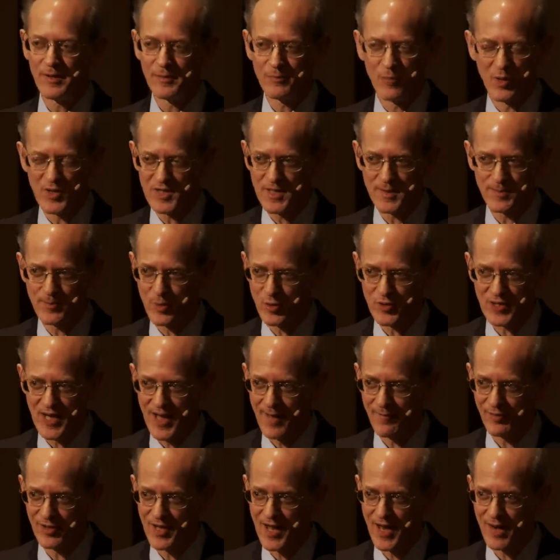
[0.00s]
wasn't supposed to
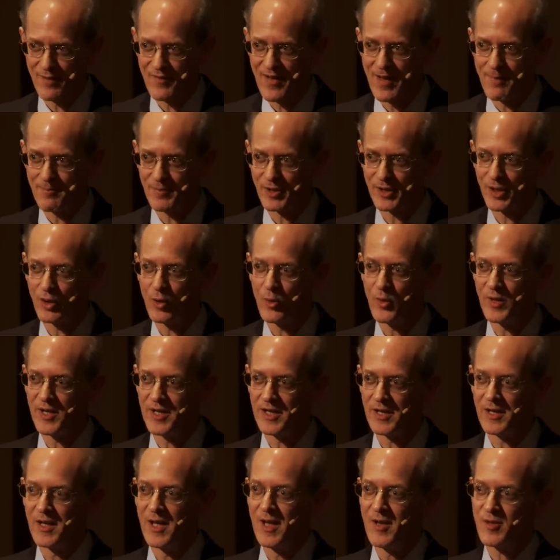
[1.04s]
have a lot of
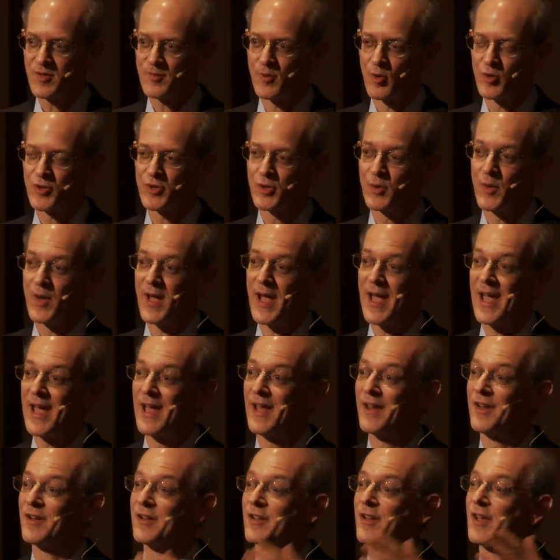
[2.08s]
ambiguity, supposed to
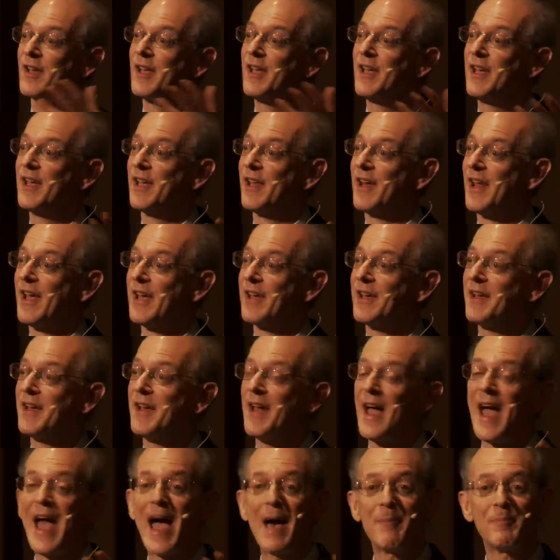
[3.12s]
end in a
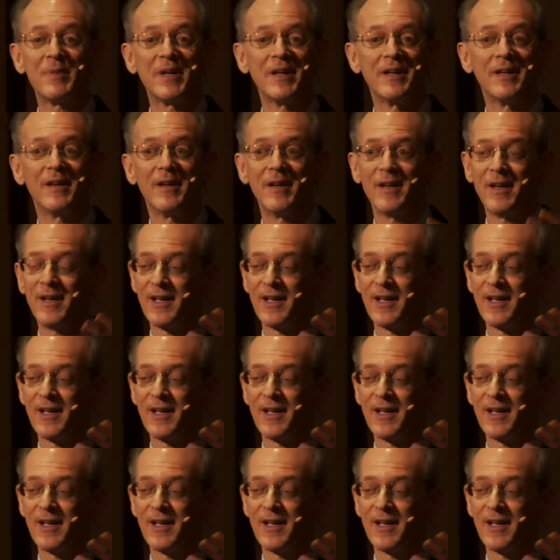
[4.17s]
happy,